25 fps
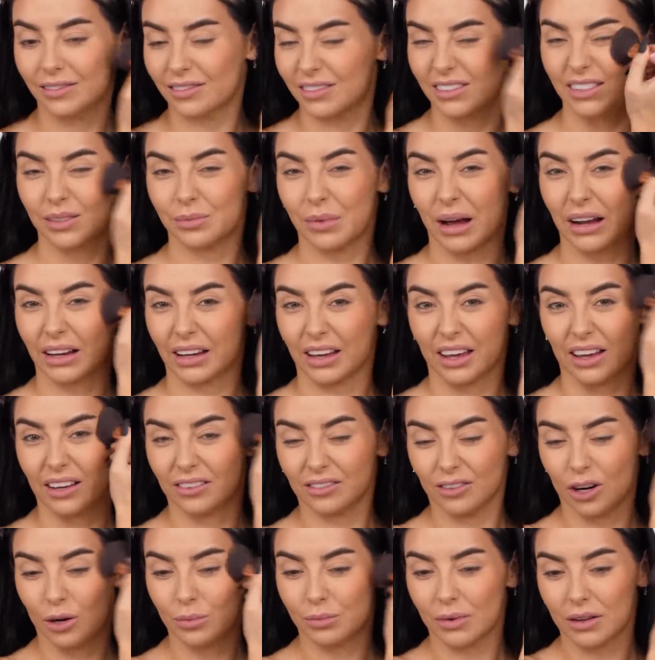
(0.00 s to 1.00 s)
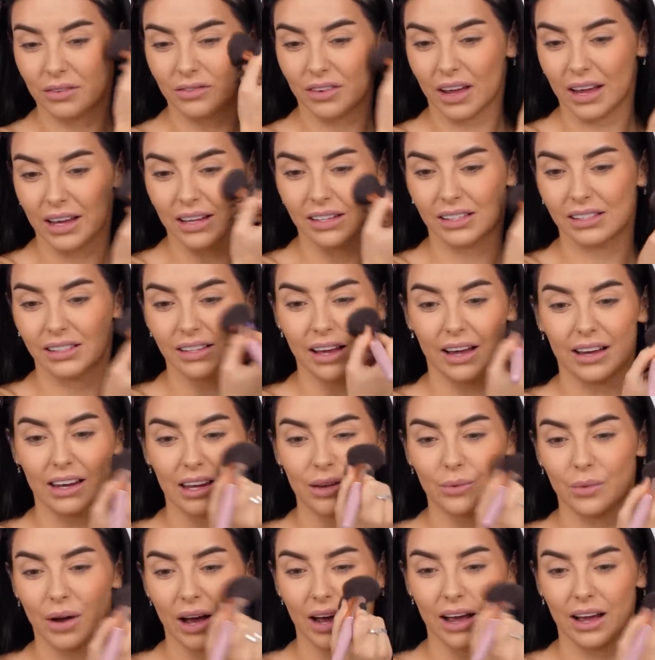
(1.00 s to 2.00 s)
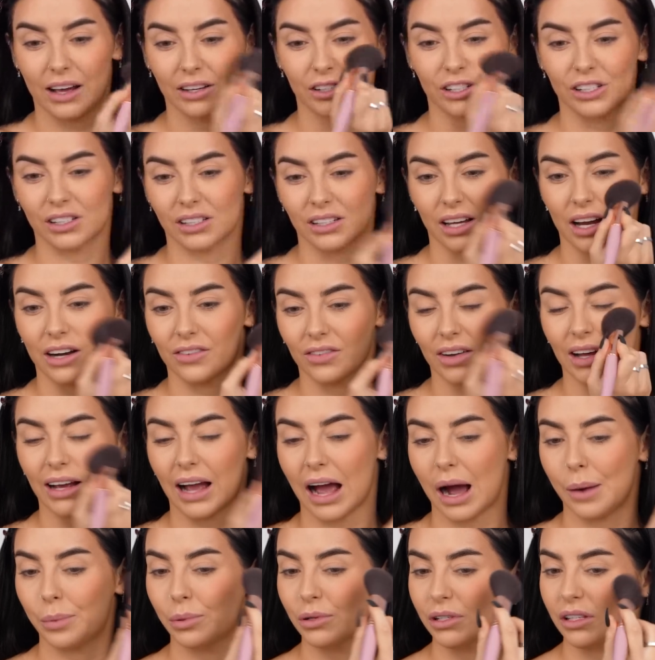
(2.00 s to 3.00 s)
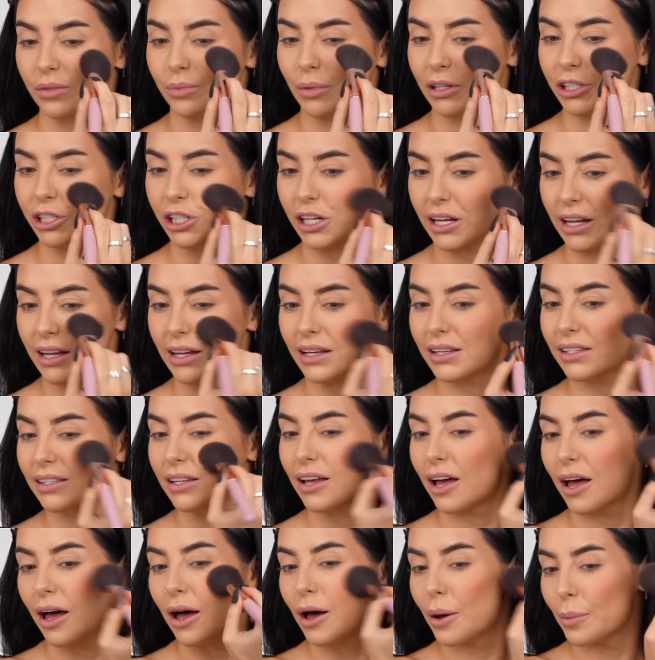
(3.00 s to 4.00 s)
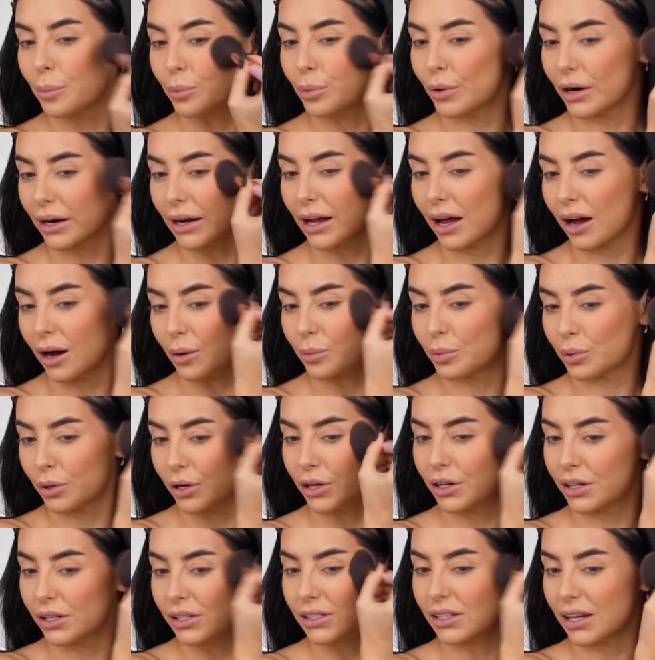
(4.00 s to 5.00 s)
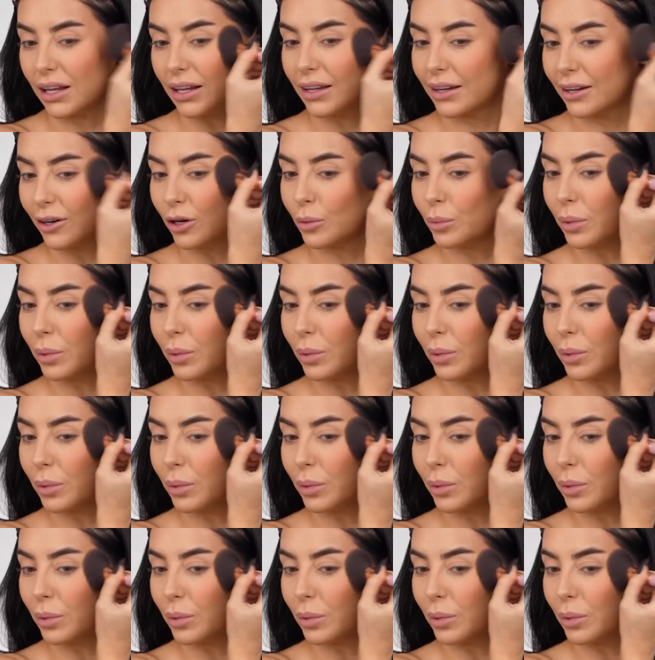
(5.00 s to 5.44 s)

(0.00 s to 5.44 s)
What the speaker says: smack it on my face anywhere, just kind of like apples in my cheeks, bring it upwards a little